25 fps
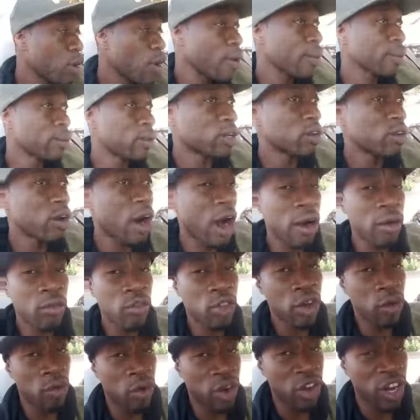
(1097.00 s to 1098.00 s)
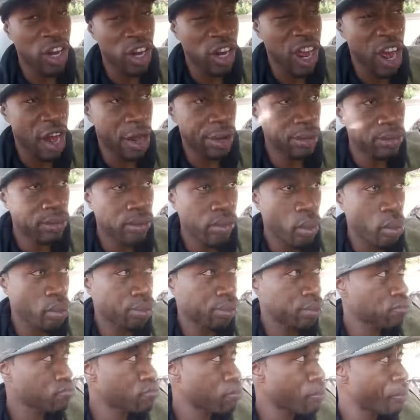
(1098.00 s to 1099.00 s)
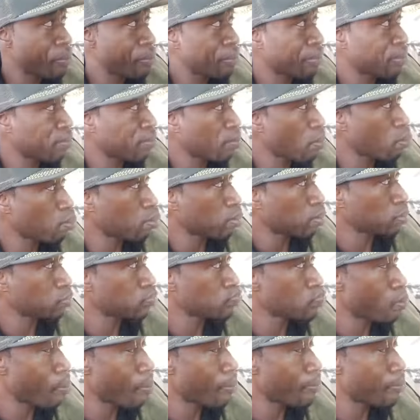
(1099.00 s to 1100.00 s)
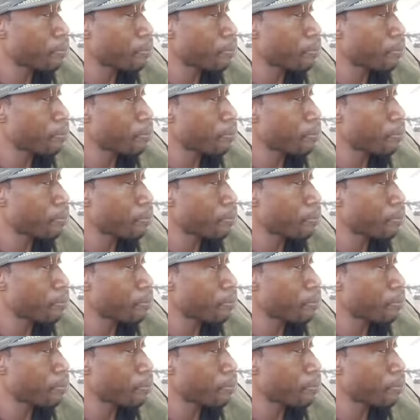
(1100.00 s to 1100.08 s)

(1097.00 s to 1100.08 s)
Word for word: I mean, I don't deal with none of that. He was